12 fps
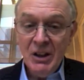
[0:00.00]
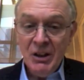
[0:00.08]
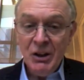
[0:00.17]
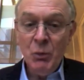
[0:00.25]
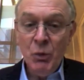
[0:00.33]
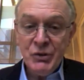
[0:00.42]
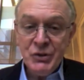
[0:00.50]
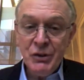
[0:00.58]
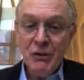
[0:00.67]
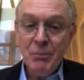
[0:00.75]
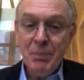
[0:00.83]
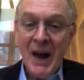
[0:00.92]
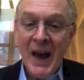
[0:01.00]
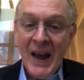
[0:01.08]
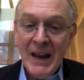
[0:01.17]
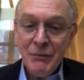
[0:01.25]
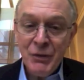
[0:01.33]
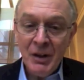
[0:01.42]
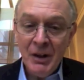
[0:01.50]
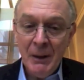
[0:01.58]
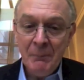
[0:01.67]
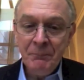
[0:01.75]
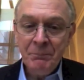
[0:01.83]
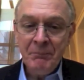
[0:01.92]
You know, what sort of behaviour
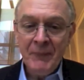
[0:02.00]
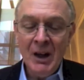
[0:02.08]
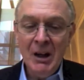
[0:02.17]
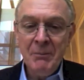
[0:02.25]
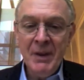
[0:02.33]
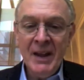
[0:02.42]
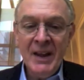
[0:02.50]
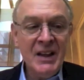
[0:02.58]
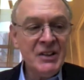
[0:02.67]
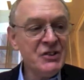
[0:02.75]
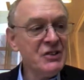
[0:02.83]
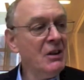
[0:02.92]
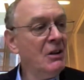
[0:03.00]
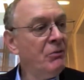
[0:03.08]
is